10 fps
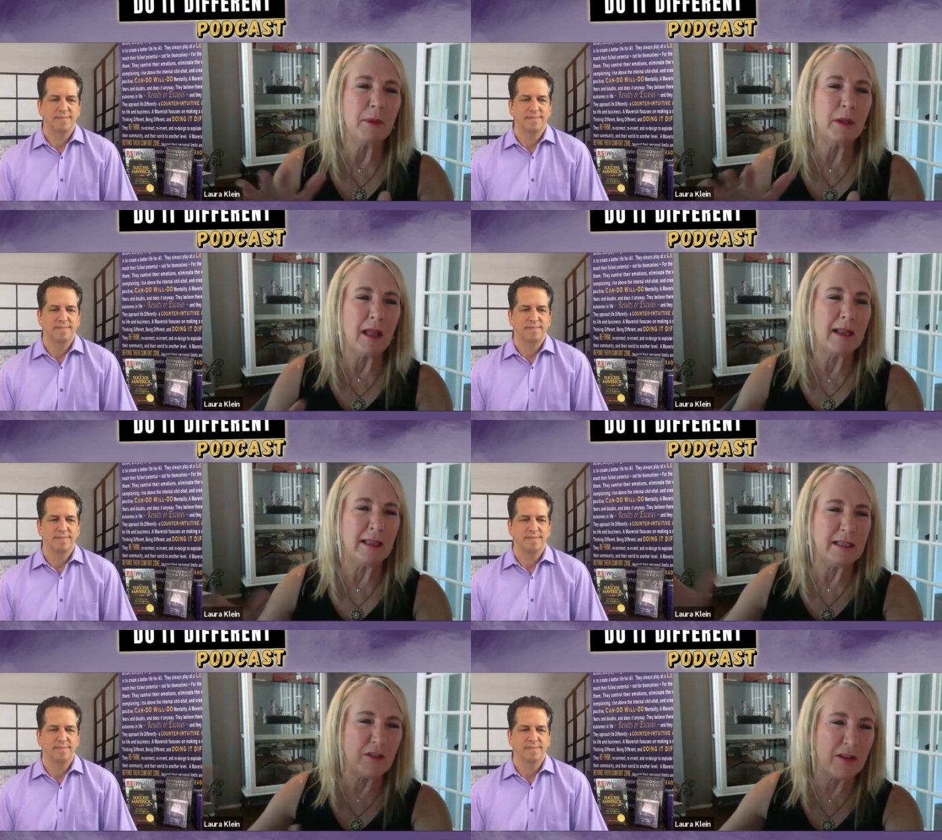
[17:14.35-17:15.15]

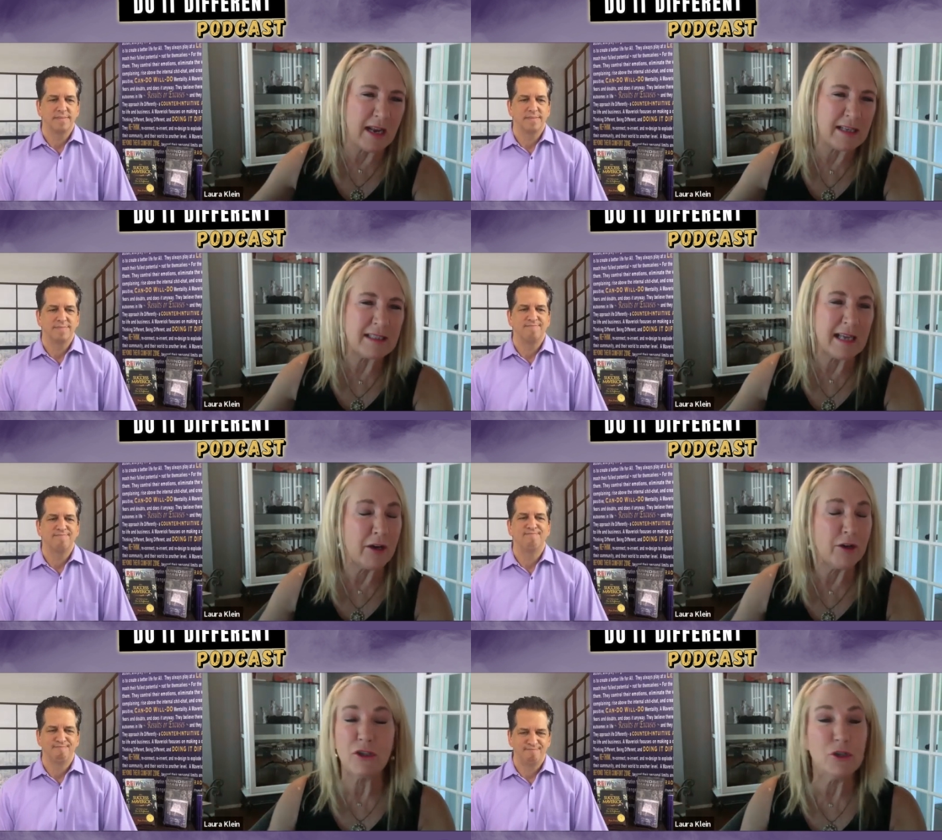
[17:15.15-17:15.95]
Speaker 1: politely to the
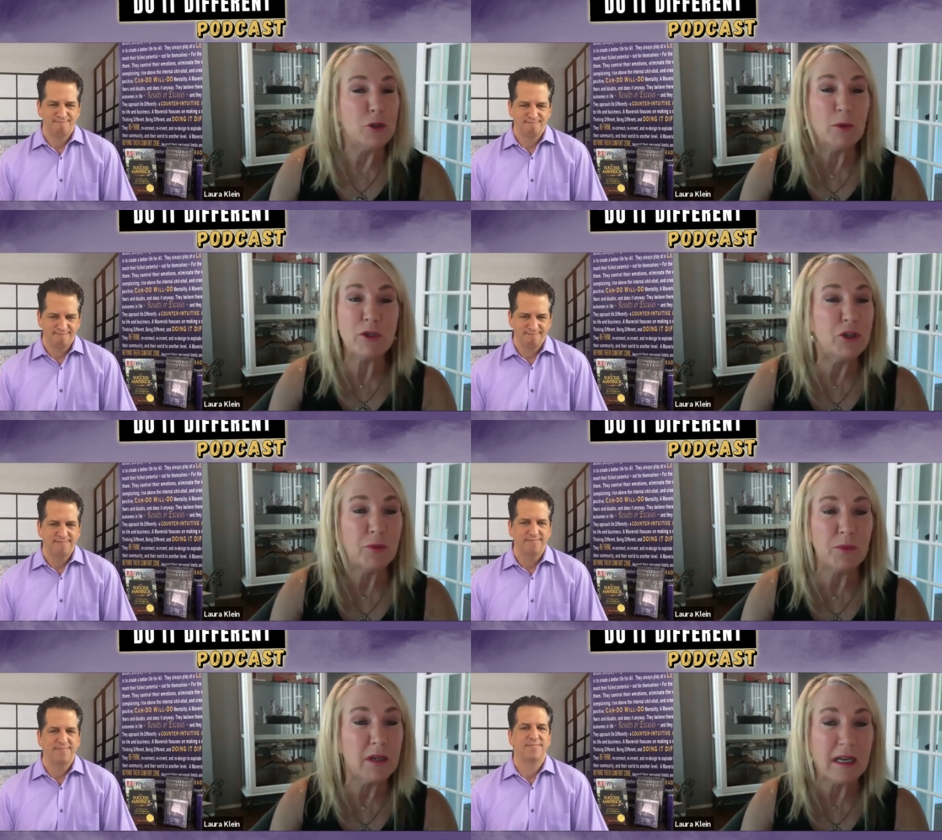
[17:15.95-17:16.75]
naysayers and do what
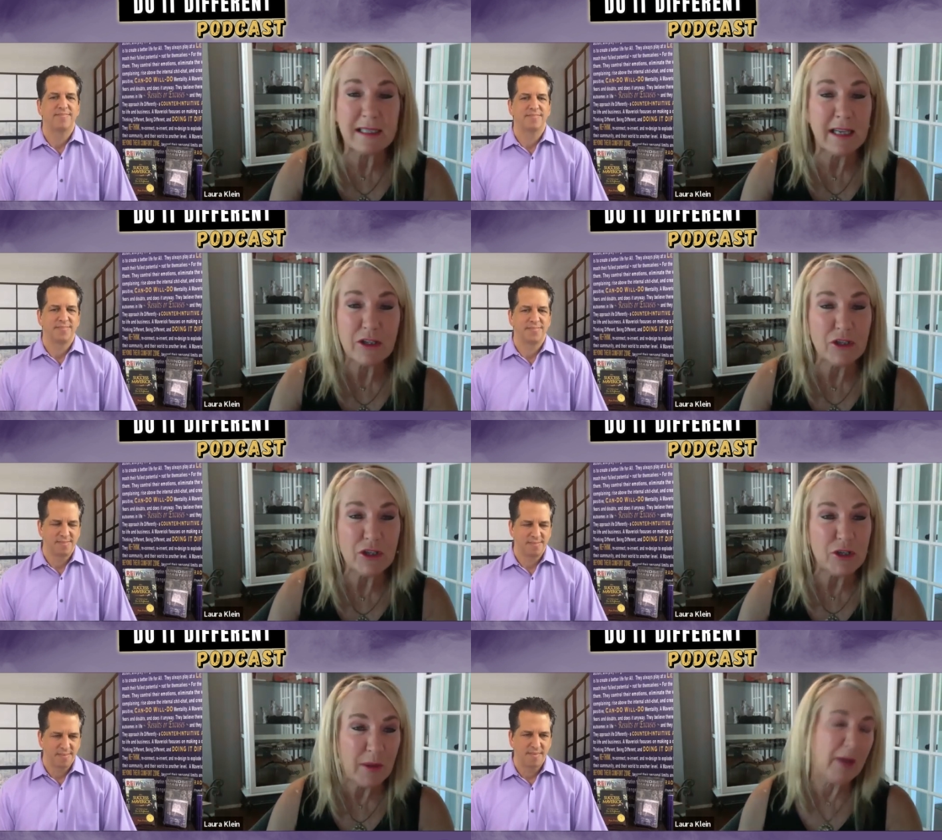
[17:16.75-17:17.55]
your gut tells you
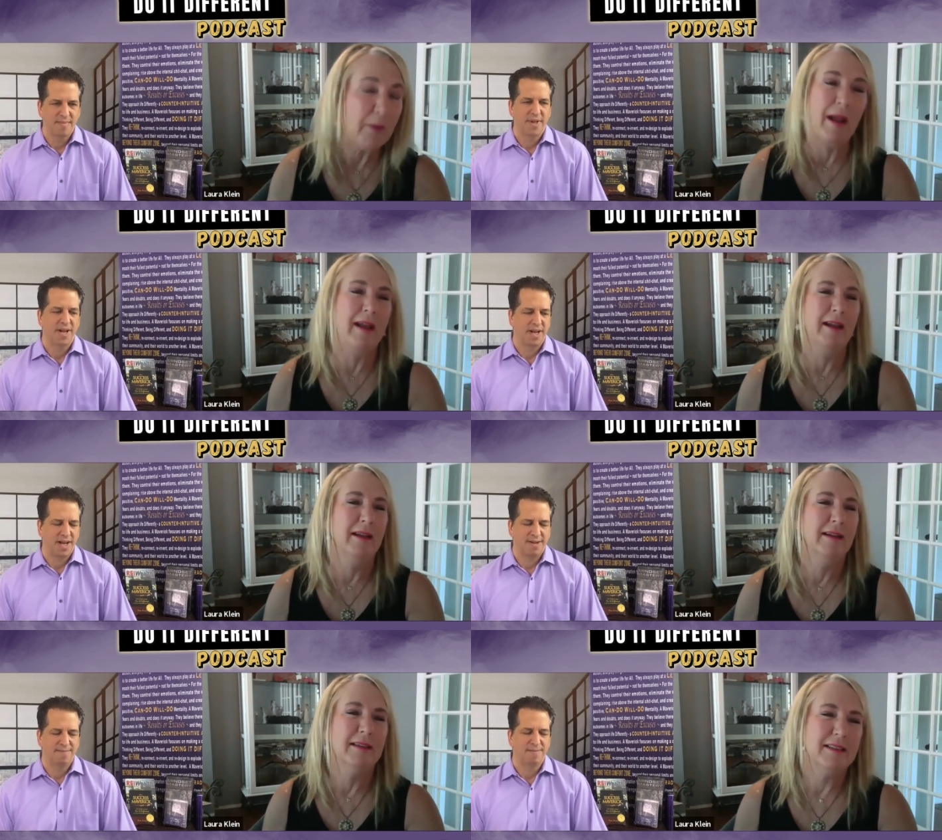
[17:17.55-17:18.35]
to do anyway.
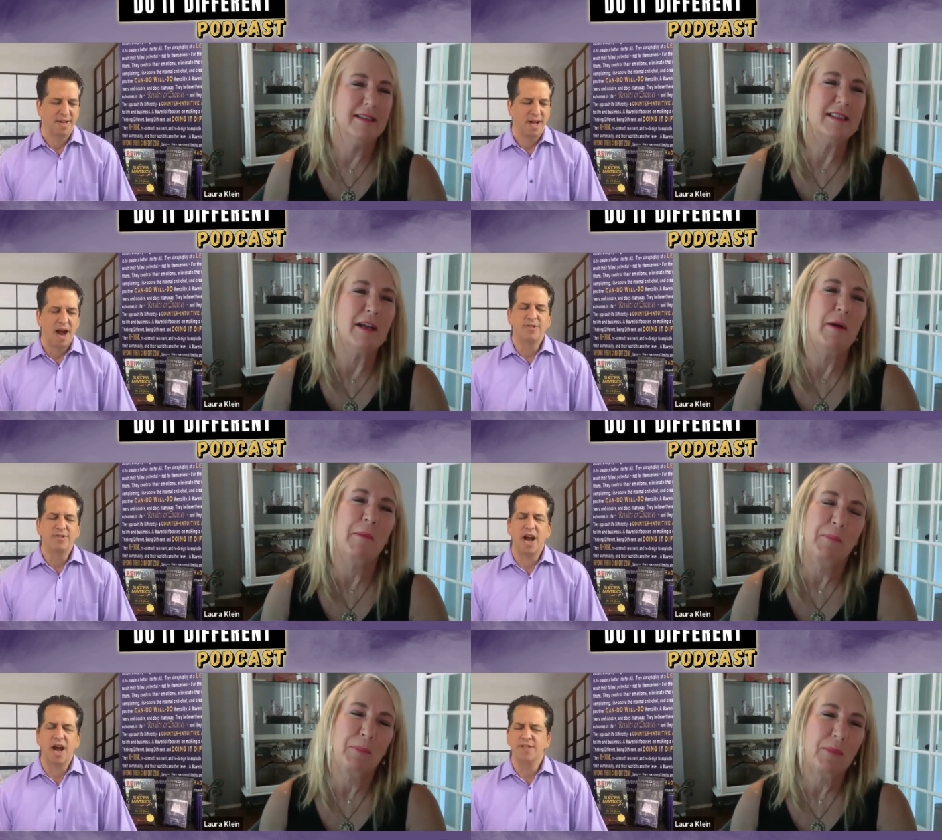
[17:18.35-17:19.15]
Yeah.
Speaker 2: So. I
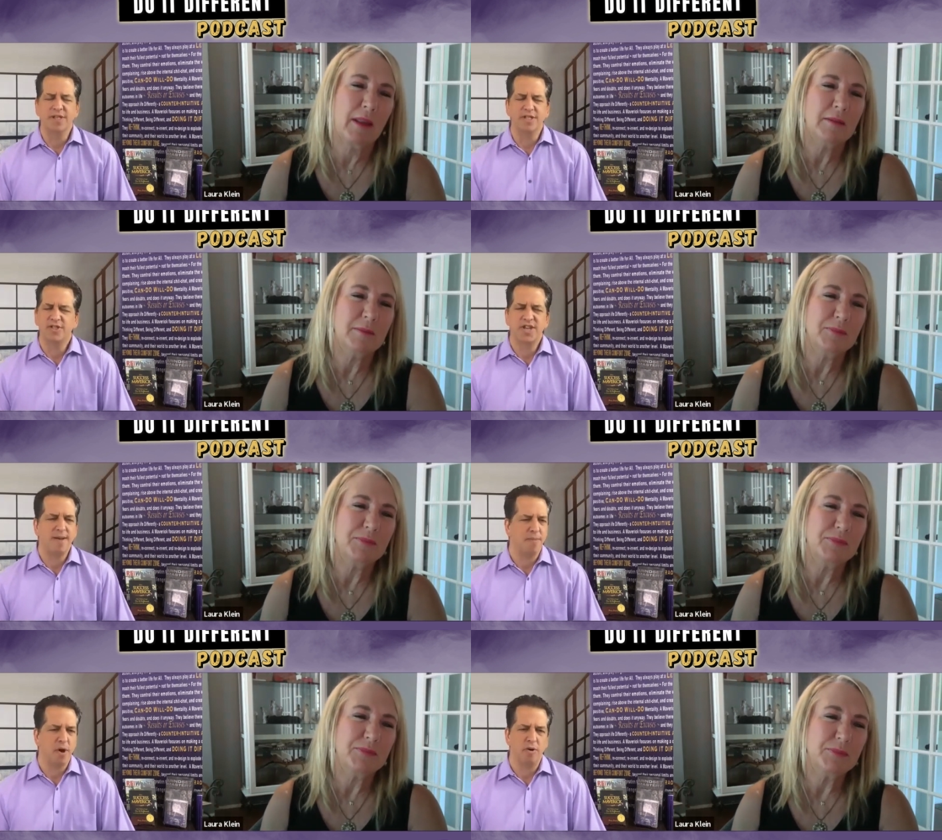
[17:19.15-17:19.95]
was I was in the
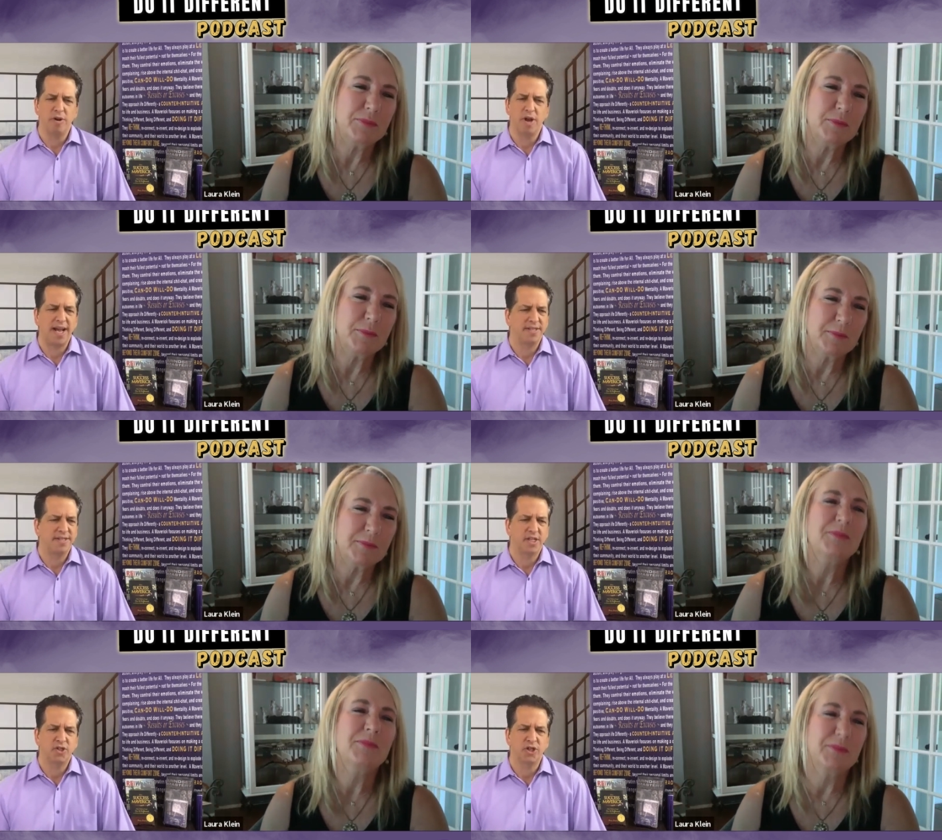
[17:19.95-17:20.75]
same boat. I had
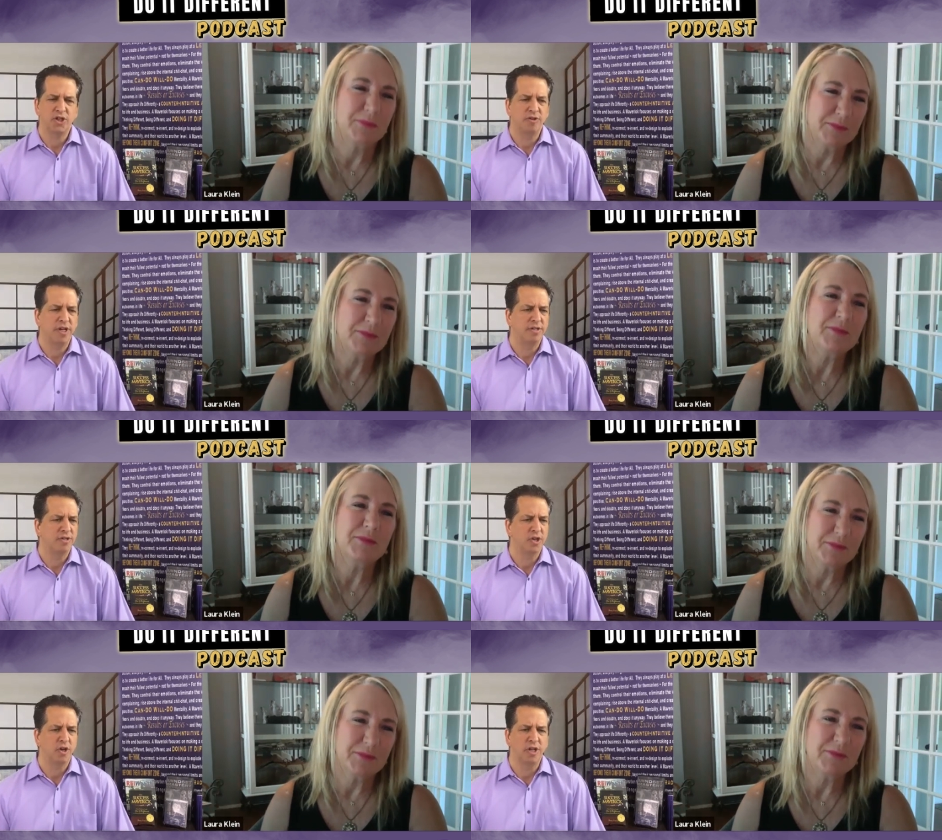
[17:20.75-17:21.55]
six children,
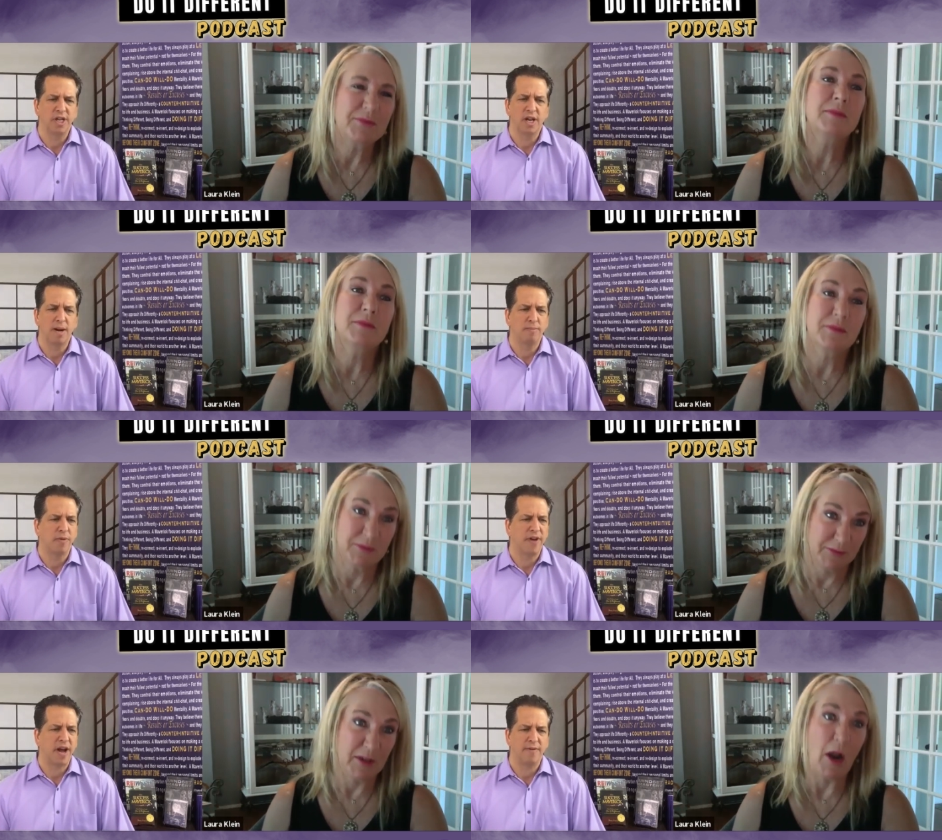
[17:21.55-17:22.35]
sole income
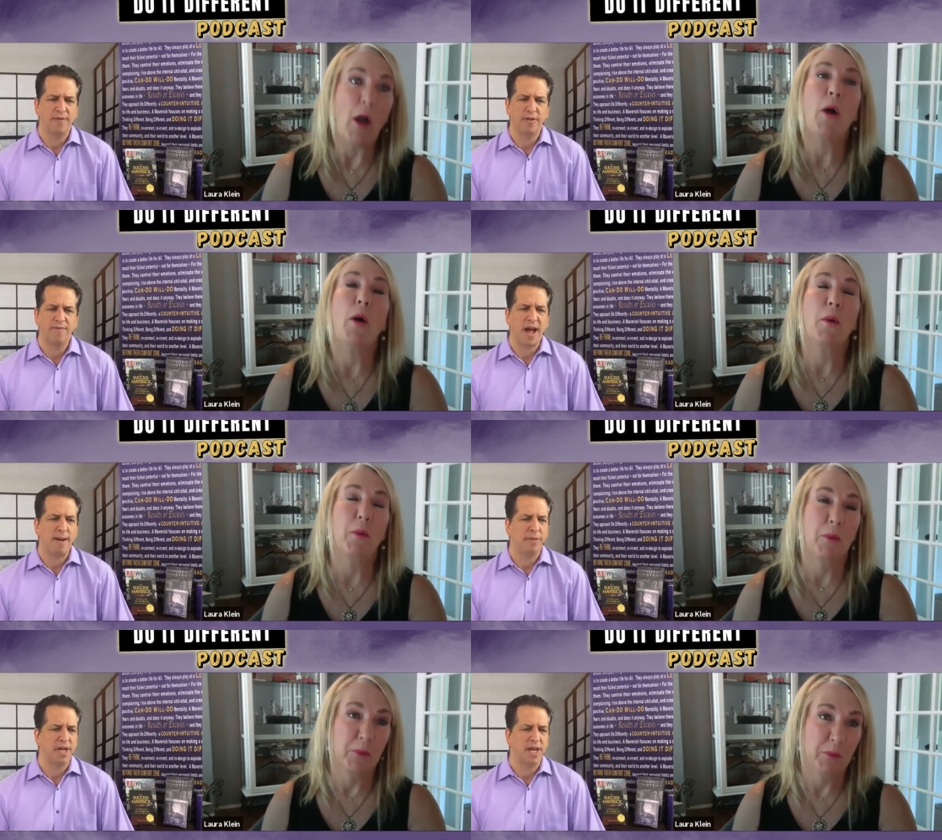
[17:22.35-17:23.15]
provider for the
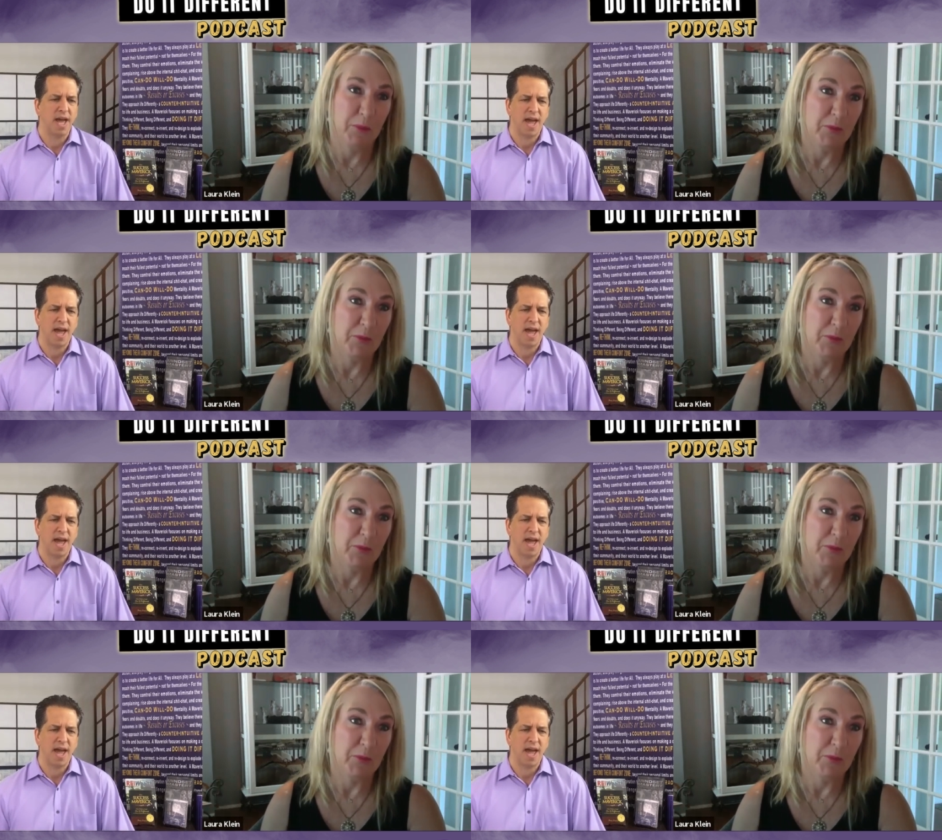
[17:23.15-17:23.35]
family,